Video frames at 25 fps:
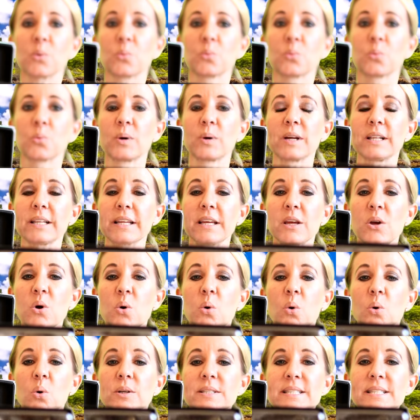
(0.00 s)
really
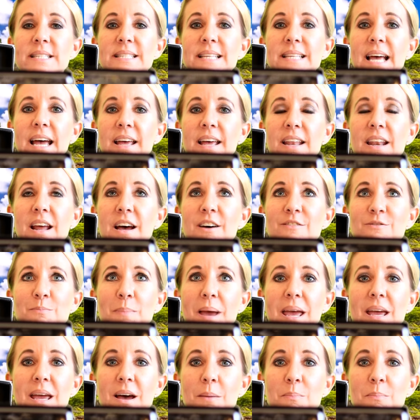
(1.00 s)
cool set of
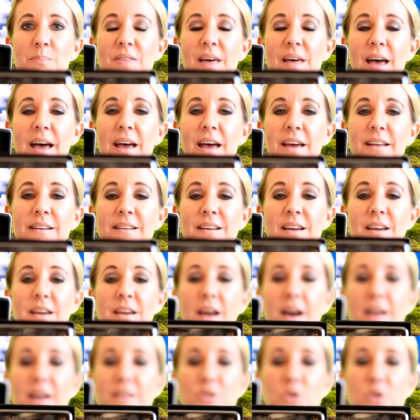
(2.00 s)
makeup that
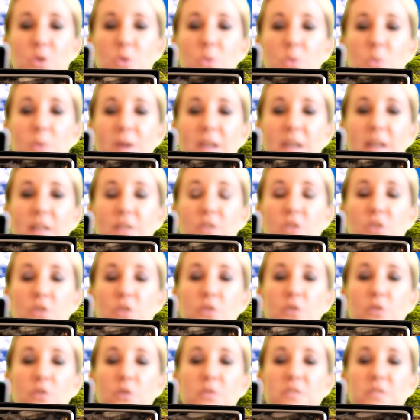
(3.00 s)
you can
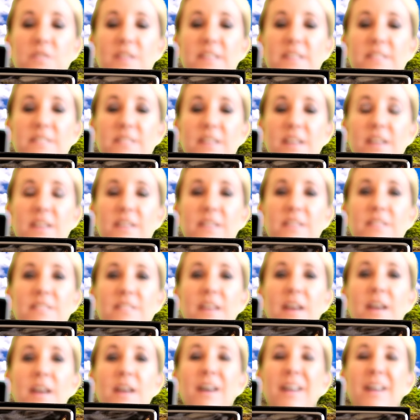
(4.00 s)
use. This is
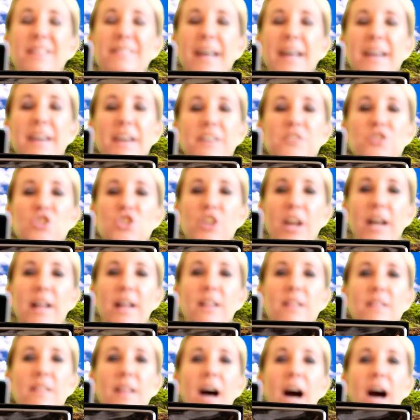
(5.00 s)
like a
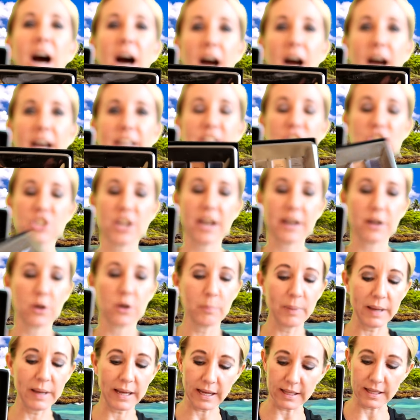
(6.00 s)
gel eyeshadow
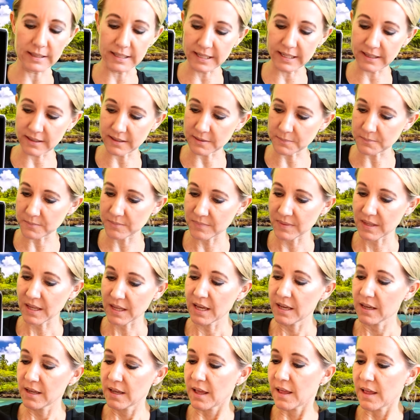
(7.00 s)
palette.
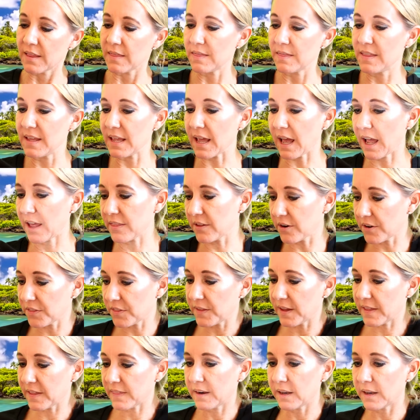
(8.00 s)
The other
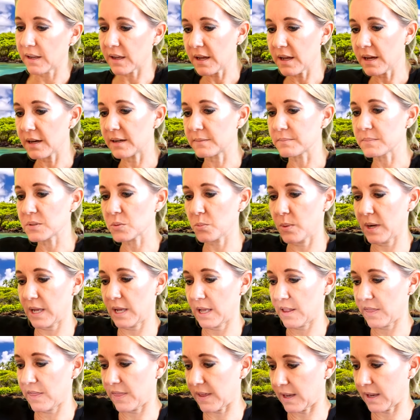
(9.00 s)
thing that it comes
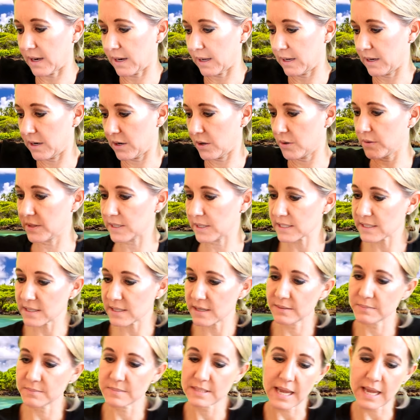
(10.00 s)
with, and I know this
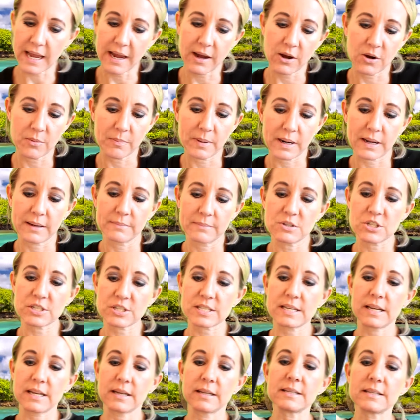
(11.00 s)
comes out, but I'm
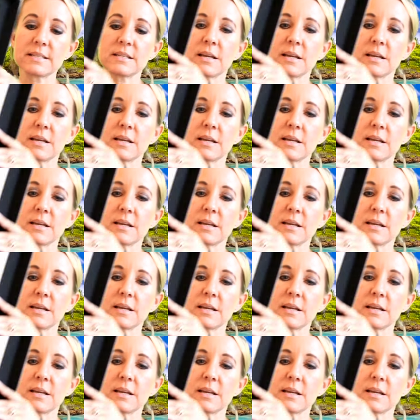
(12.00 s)
just gonna